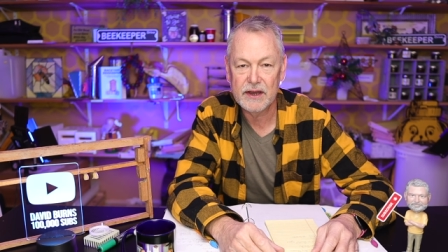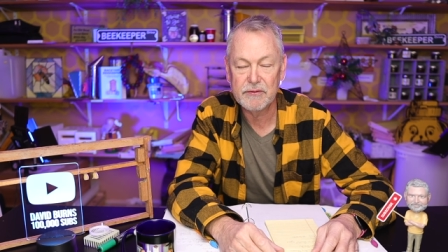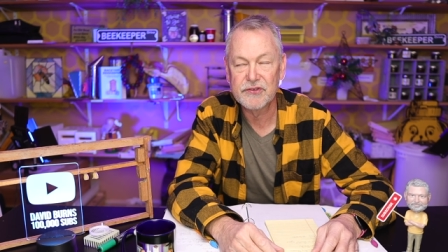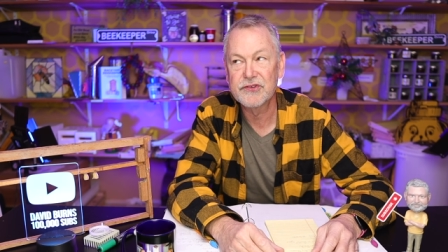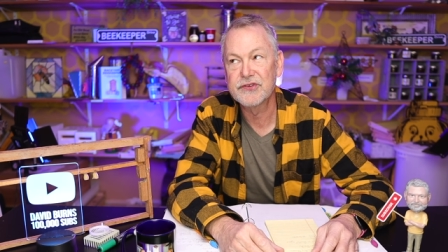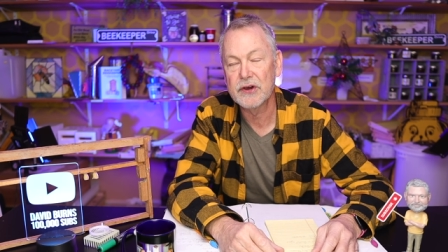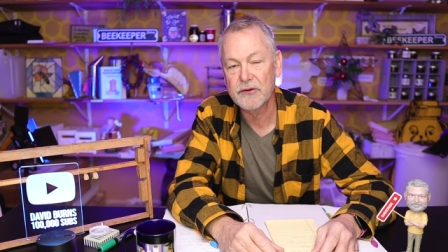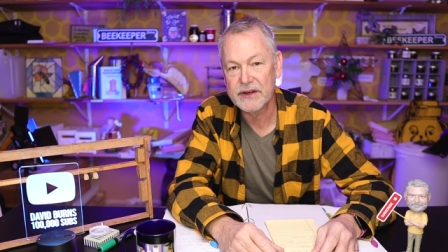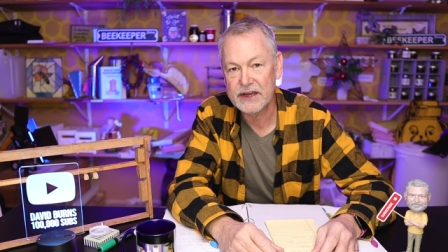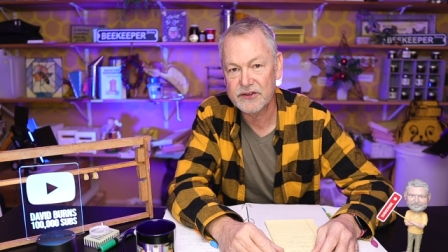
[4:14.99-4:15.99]
It was
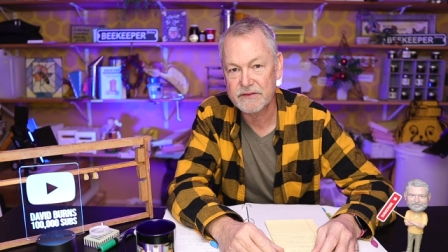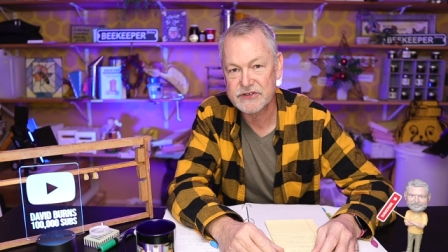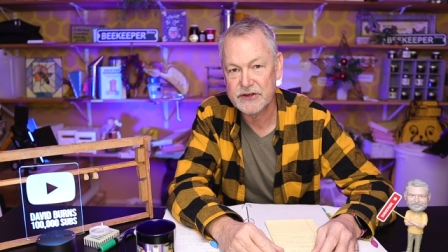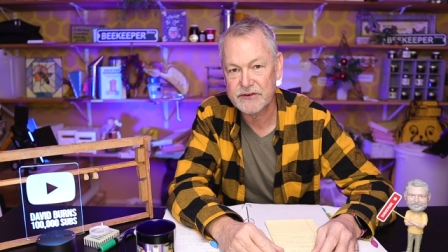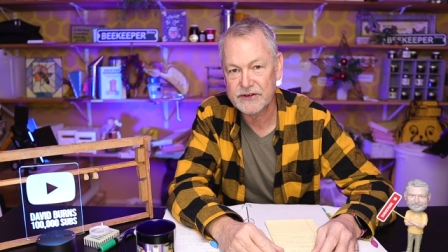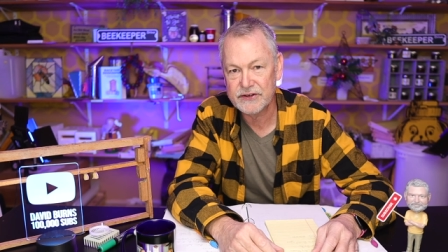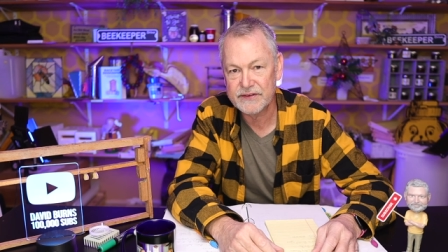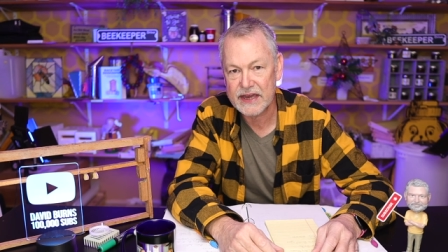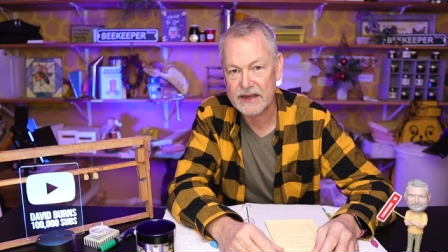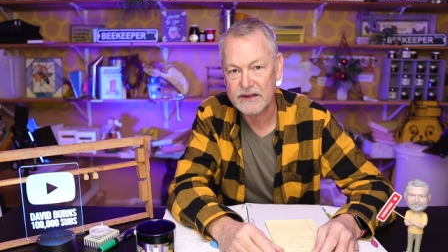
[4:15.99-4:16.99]
so nice of Joe to do
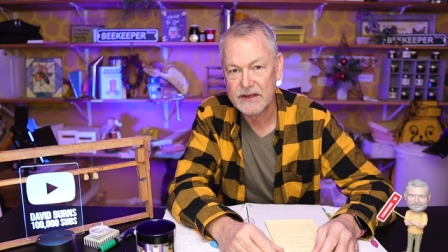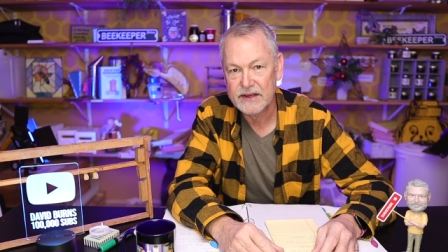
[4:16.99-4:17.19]
that.